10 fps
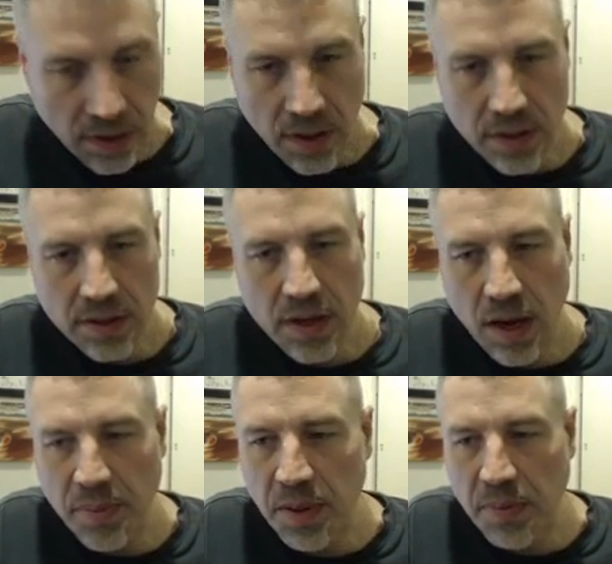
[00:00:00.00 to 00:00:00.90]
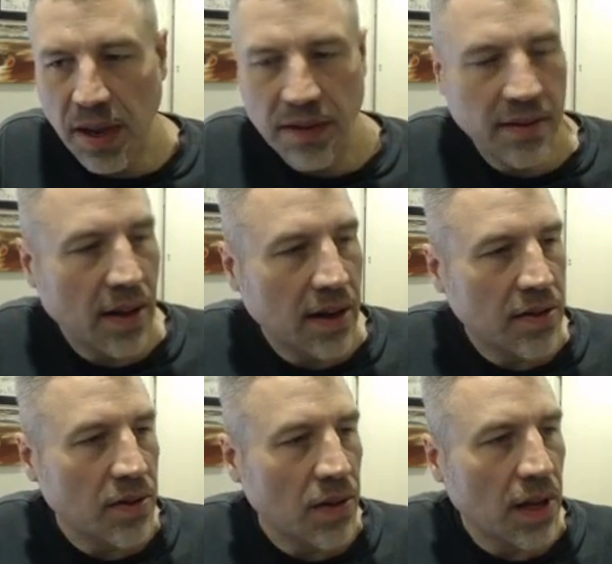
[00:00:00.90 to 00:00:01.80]
Just copy and paste that
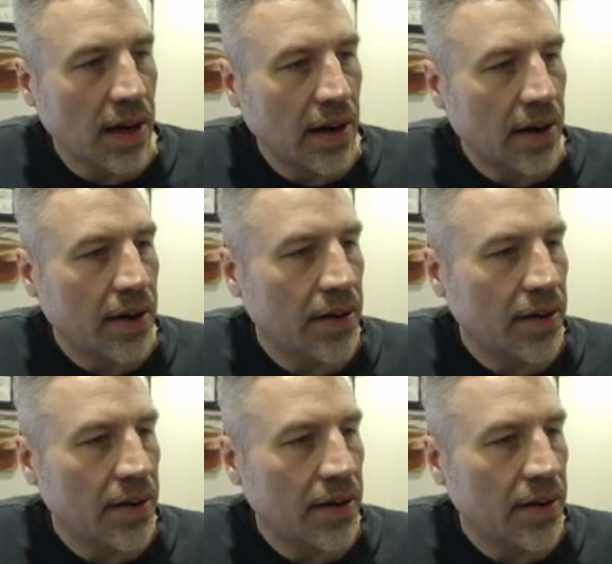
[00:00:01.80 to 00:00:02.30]
into a layer.